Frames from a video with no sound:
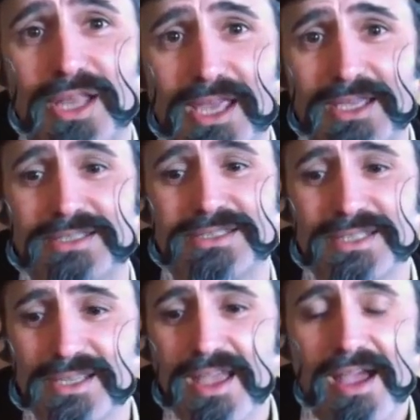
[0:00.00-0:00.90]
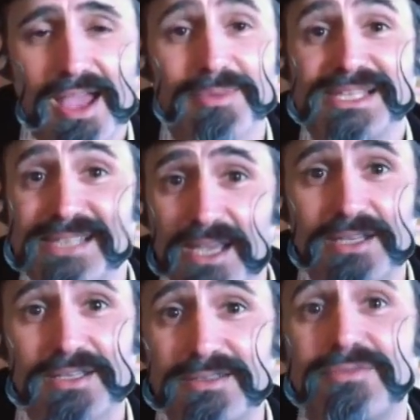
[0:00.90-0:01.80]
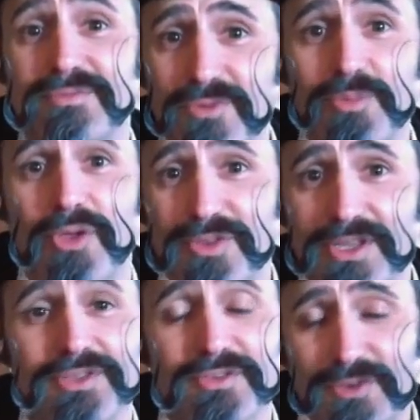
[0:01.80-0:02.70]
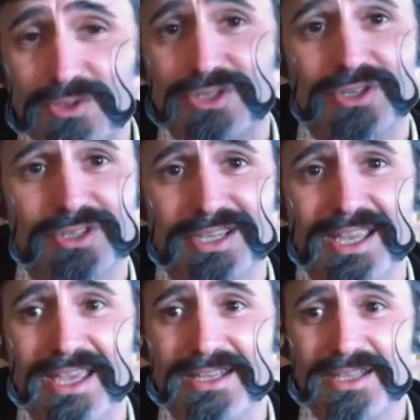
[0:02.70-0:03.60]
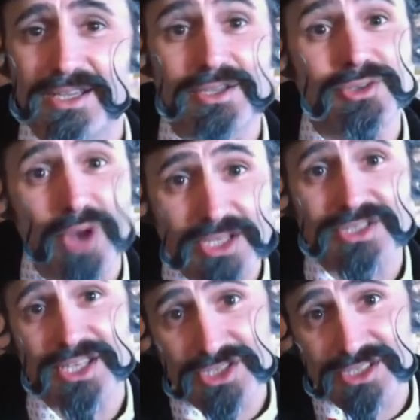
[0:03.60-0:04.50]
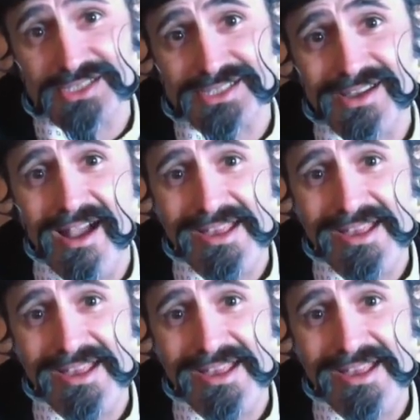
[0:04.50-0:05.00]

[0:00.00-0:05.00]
And I'm excited for both of you in the future. And uh, congratulations.